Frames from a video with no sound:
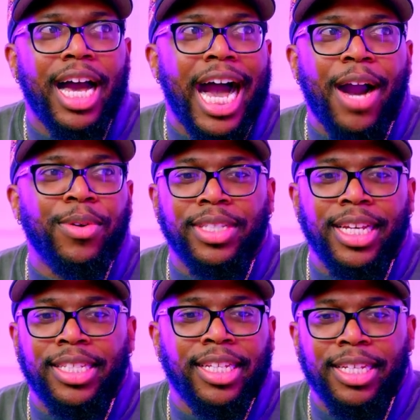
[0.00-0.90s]
I was
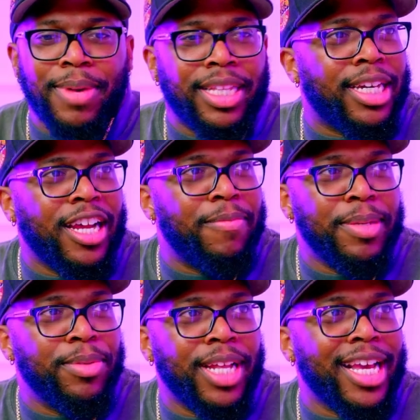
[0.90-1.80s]
instantly about to cut off
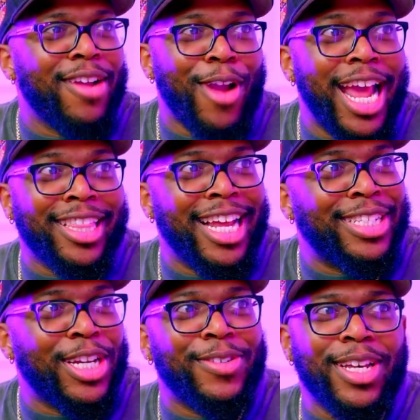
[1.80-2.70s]
people. Like right after that
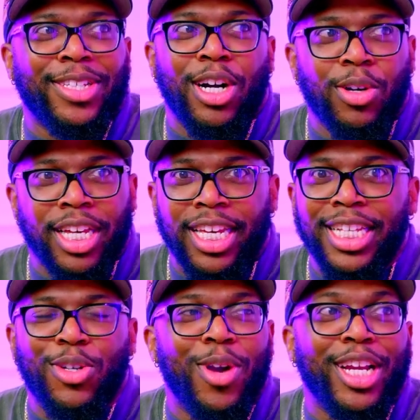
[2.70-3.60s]
service, I was like, oh yeah,
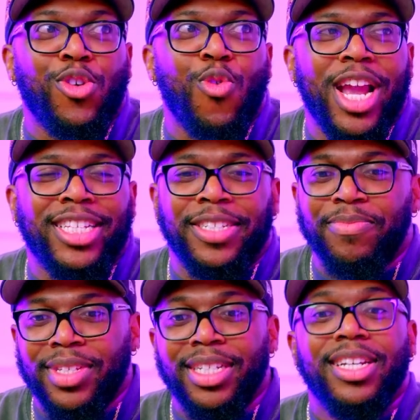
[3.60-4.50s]
he's going crazy.
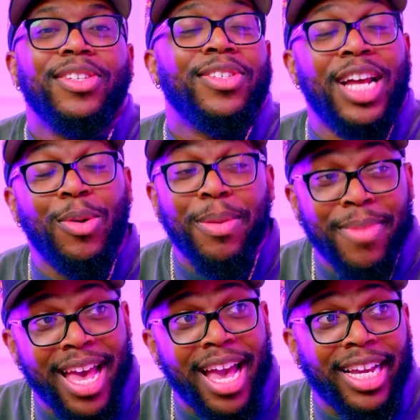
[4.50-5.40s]
So then I went
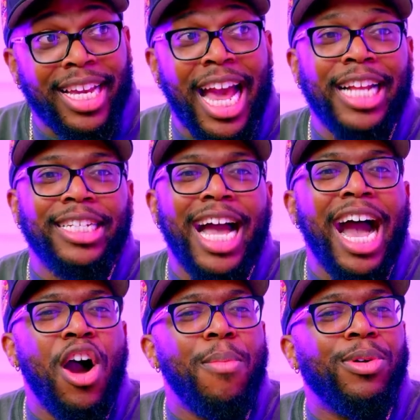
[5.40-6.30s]
back, and I
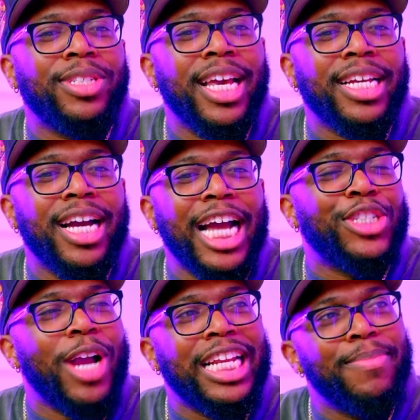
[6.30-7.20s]
almost like, I
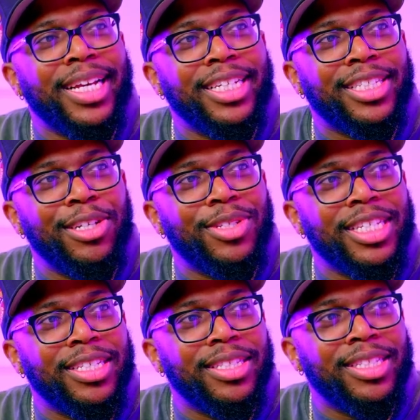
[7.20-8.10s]
tried to make
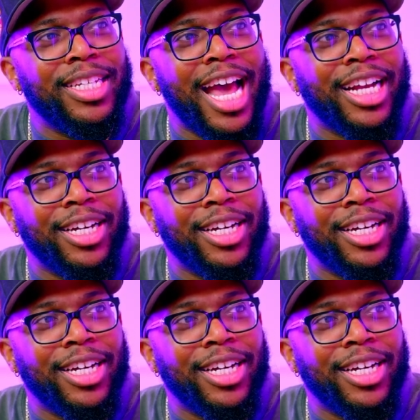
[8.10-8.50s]
excuses to not